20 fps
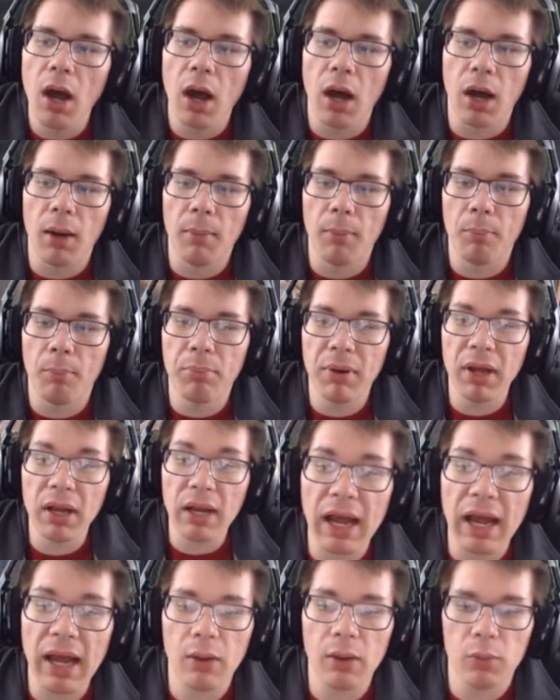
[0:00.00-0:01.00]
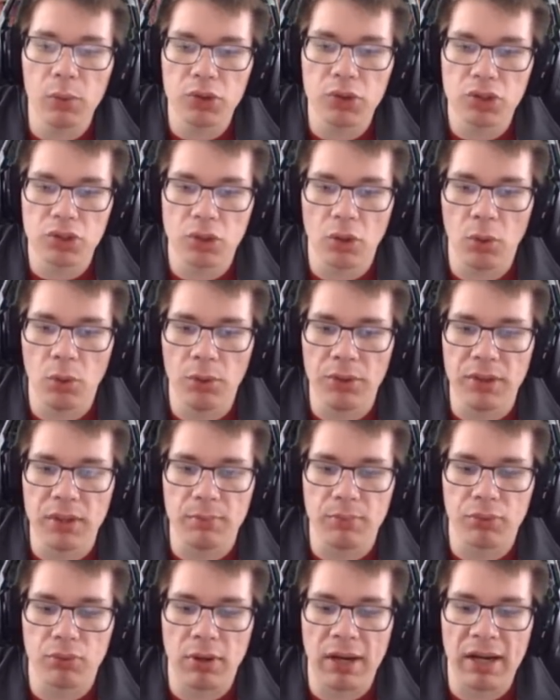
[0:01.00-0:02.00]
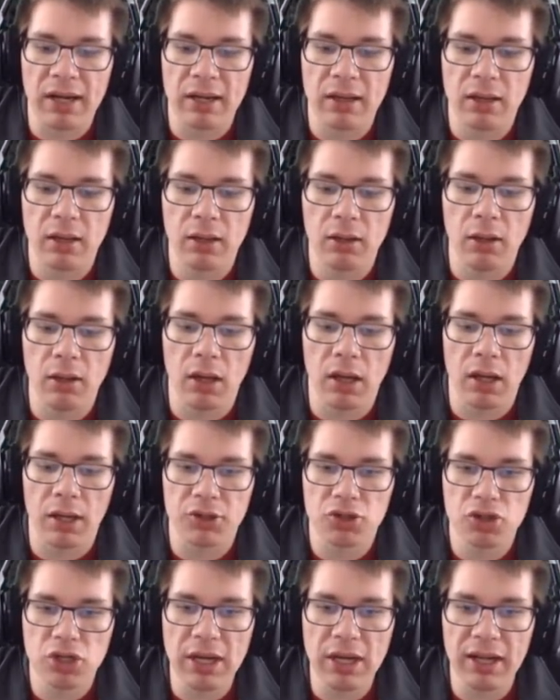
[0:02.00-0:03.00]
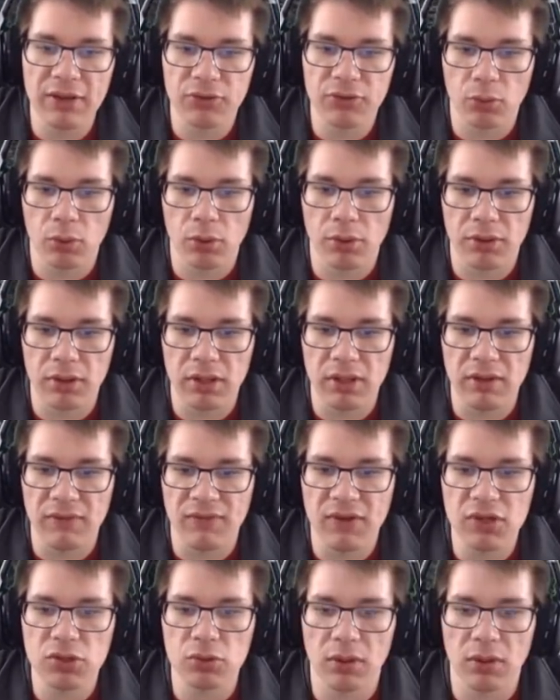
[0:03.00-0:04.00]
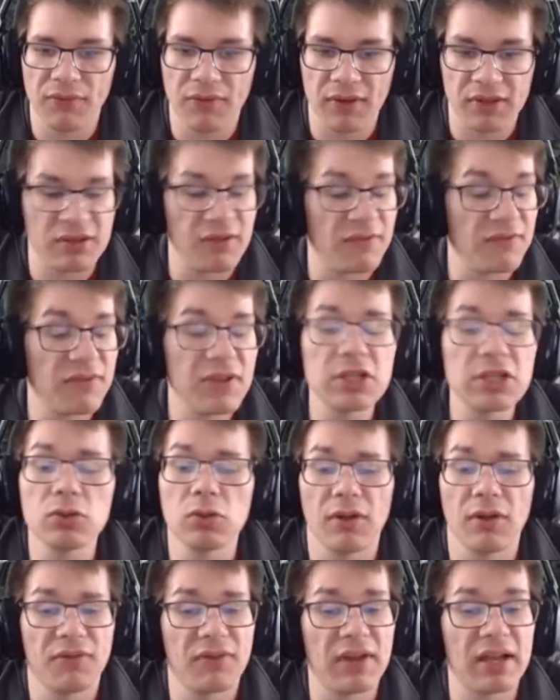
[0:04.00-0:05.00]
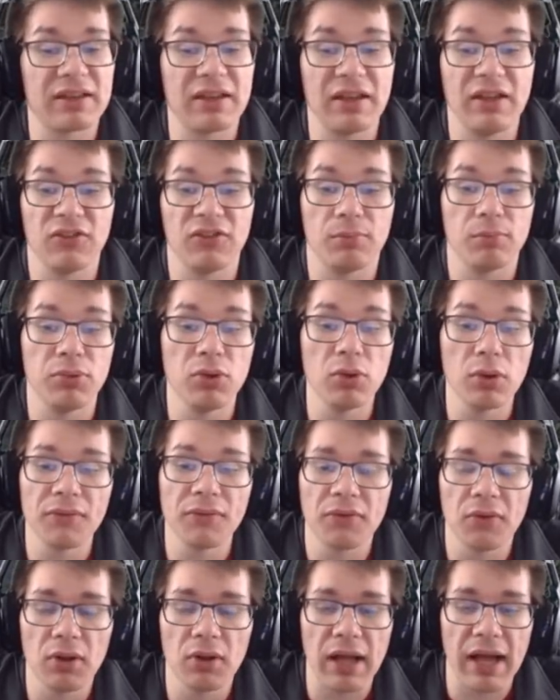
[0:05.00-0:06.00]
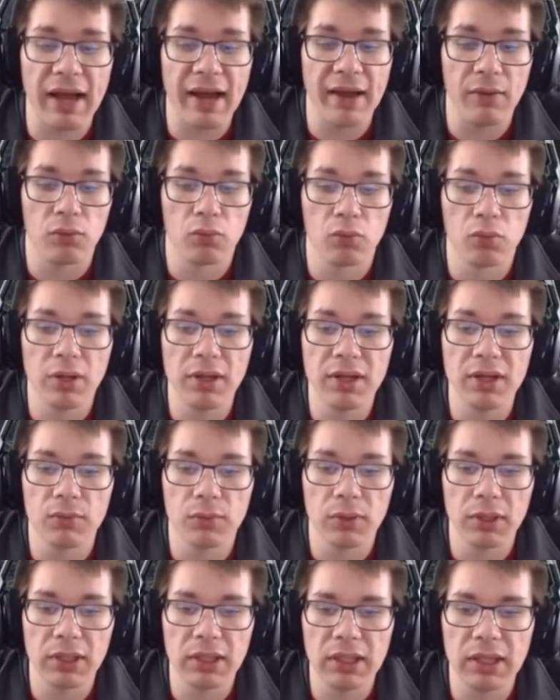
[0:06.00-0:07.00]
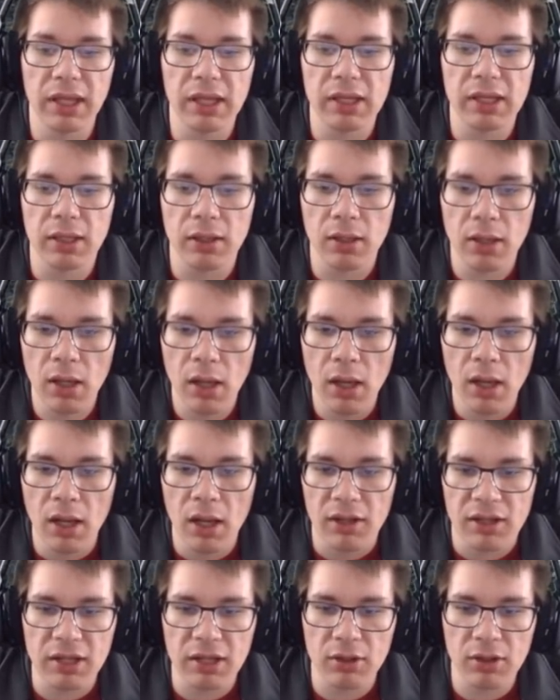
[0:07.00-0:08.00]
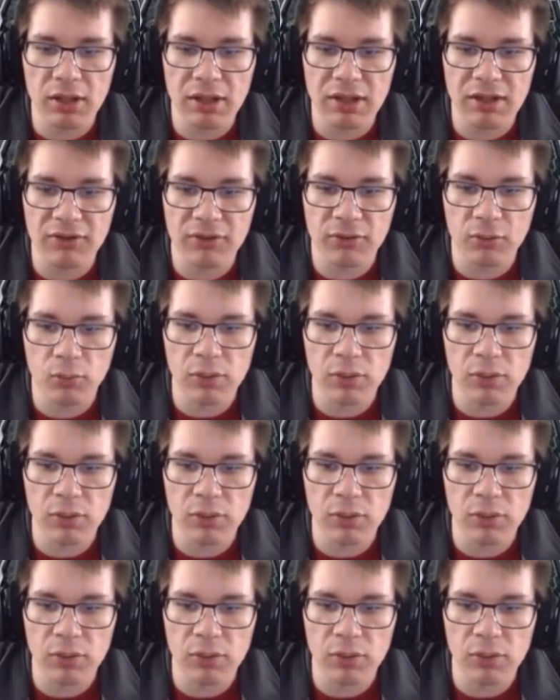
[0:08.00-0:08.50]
But will show the proc chance, or the visual effect. The visual effect is beautiful. I really, really like it. Here it is. We